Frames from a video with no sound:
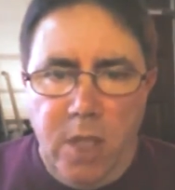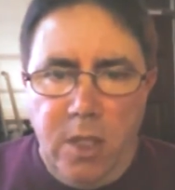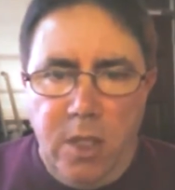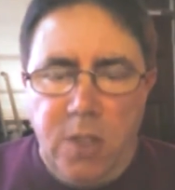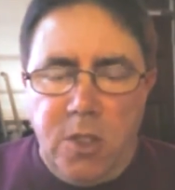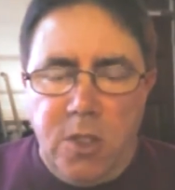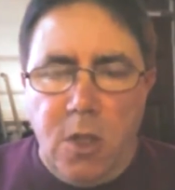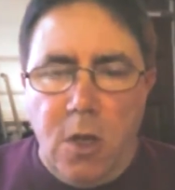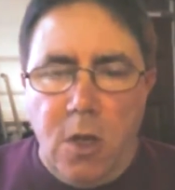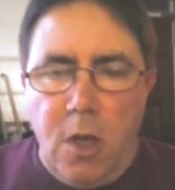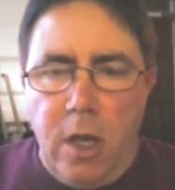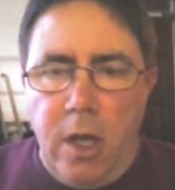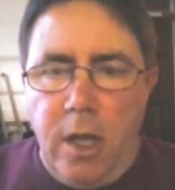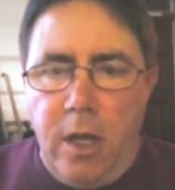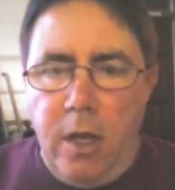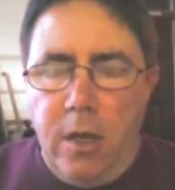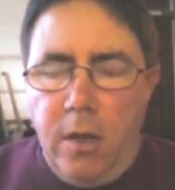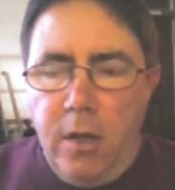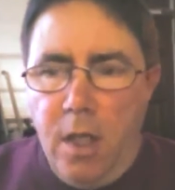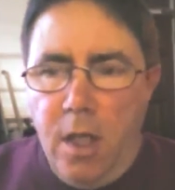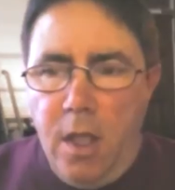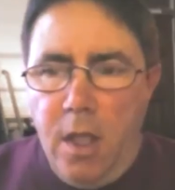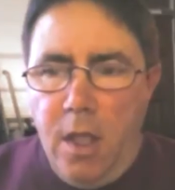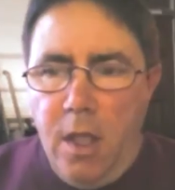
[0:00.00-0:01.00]
pins on
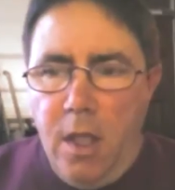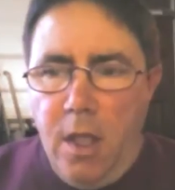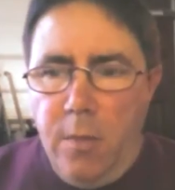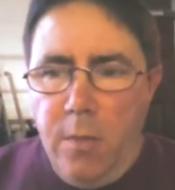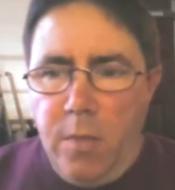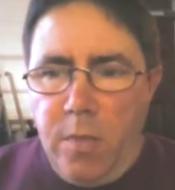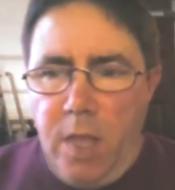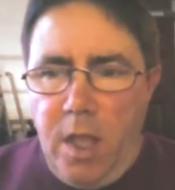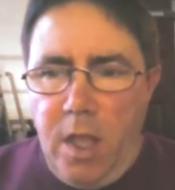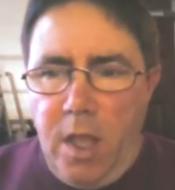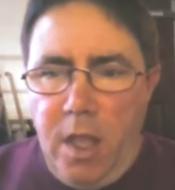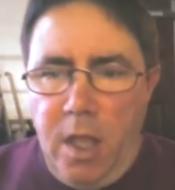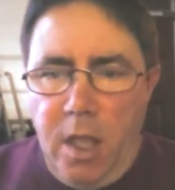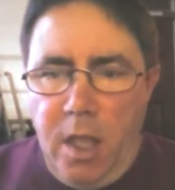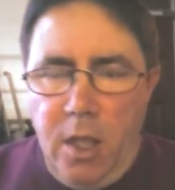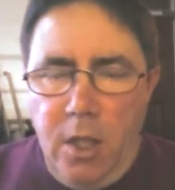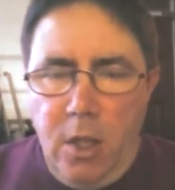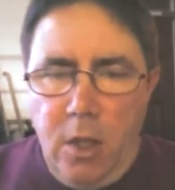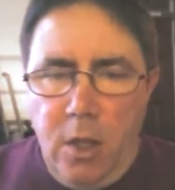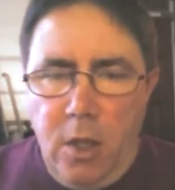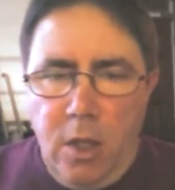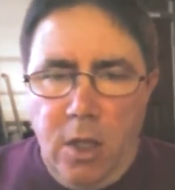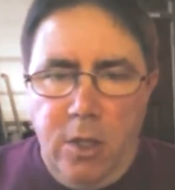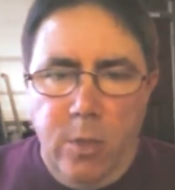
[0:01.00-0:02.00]
it, and you
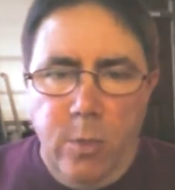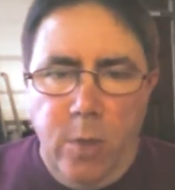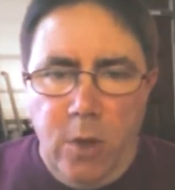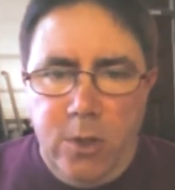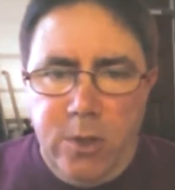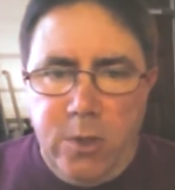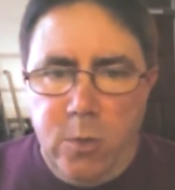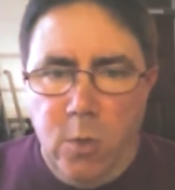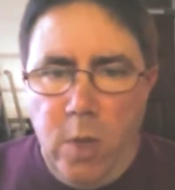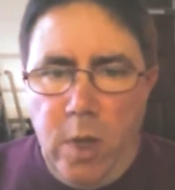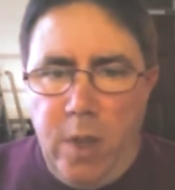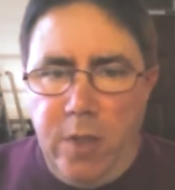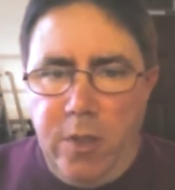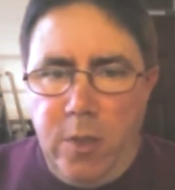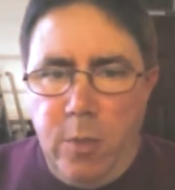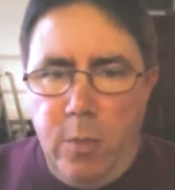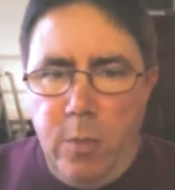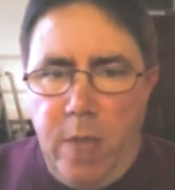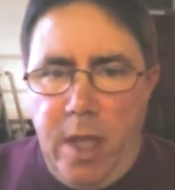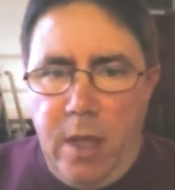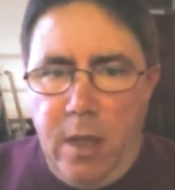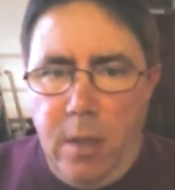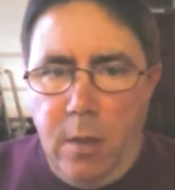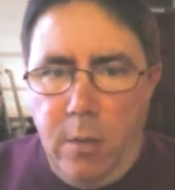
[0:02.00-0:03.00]
can do pulse
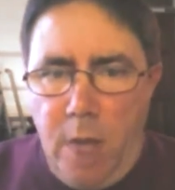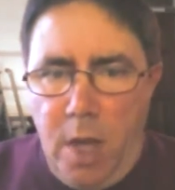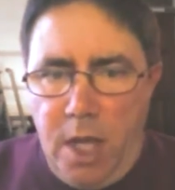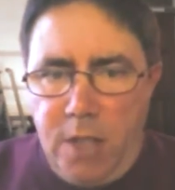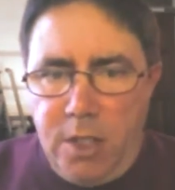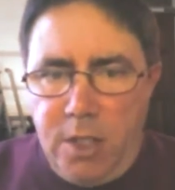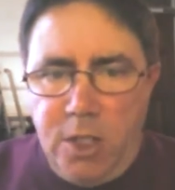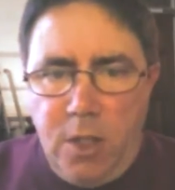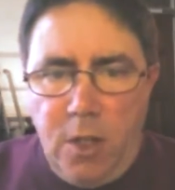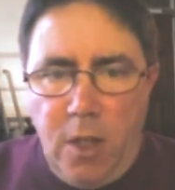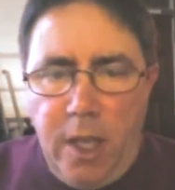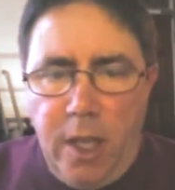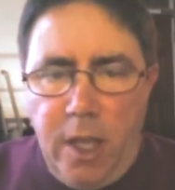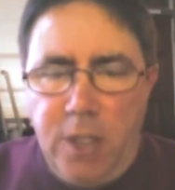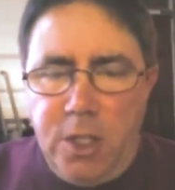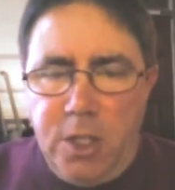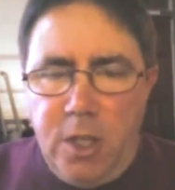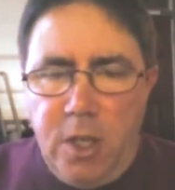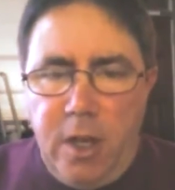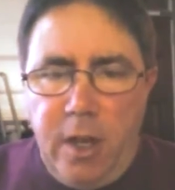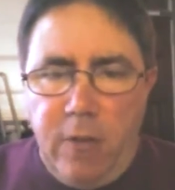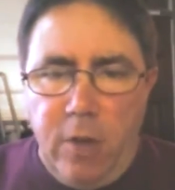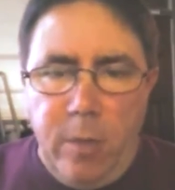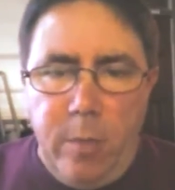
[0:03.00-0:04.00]
width
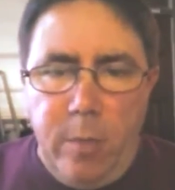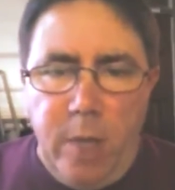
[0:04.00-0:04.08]
modulation.